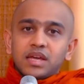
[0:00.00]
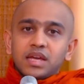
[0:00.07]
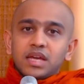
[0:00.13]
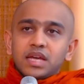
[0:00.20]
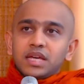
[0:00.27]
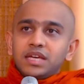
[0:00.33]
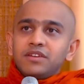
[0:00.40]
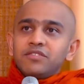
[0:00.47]

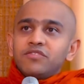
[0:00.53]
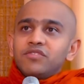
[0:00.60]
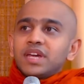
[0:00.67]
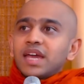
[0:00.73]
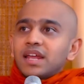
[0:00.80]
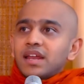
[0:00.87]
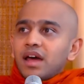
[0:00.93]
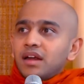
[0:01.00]
If we
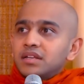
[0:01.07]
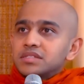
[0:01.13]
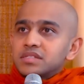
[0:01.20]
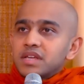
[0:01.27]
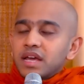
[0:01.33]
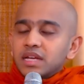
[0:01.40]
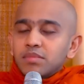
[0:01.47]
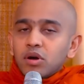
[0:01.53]
can
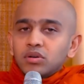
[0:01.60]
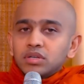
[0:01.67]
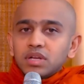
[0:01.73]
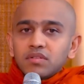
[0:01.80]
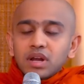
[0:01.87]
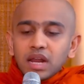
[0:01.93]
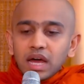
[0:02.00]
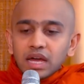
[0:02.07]
understand about our
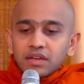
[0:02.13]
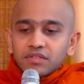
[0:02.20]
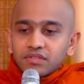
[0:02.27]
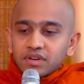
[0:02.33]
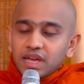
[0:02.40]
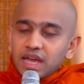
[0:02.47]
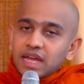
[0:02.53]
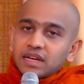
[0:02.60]
life
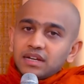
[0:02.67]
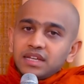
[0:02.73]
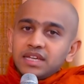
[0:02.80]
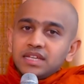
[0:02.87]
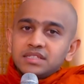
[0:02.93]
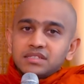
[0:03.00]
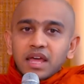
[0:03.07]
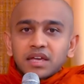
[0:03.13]
at
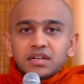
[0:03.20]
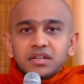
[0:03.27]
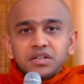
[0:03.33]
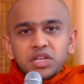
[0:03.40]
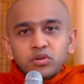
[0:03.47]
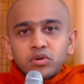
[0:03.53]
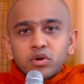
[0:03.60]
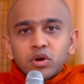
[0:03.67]
least like a
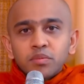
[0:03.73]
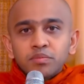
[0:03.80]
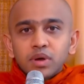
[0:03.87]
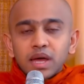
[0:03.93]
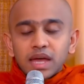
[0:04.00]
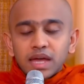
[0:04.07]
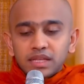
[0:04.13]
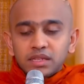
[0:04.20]
dewdrop
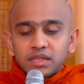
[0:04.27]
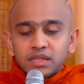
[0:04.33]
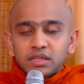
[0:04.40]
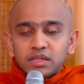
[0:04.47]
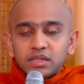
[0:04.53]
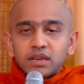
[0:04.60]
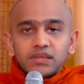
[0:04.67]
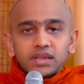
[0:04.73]
at the edge
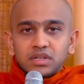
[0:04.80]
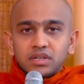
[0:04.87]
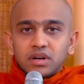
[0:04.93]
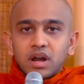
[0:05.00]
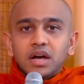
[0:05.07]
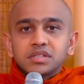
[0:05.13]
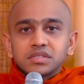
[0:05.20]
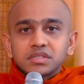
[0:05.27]
of a
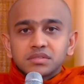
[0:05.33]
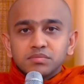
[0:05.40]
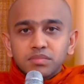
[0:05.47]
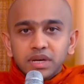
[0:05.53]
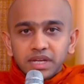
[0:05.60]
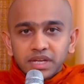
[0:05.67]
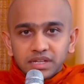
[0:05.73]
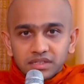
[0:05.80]
grass
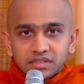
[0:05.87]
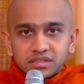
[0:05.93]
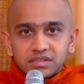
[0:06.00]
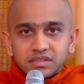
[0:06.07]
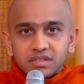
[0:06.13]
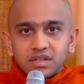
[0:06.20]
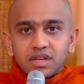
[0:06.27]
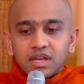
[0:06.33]
blade,
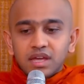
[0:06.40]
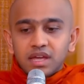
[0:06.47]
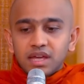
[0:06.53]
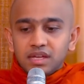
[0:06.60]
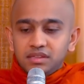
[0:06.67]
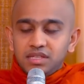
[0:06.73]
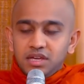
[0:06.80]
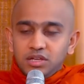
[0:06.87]

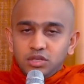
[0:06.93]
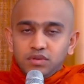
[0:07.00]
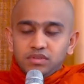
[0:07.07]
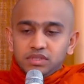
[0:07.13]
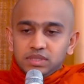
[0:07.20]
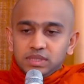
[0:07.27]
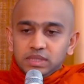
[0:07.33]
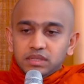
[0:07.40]
at the edge of
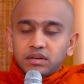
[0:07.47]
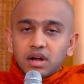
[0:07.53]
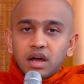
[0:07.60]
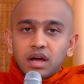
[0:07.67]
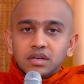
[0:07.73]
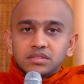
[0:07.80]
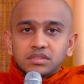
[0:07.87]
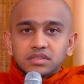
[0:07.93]
a
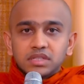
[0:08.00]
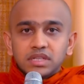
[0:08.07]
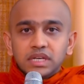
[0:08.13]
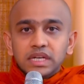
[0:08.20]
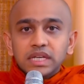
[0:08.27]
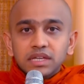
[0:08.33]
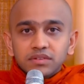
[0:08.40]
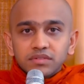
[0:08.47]
grass
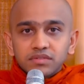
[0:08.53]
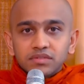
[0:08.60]
leaf,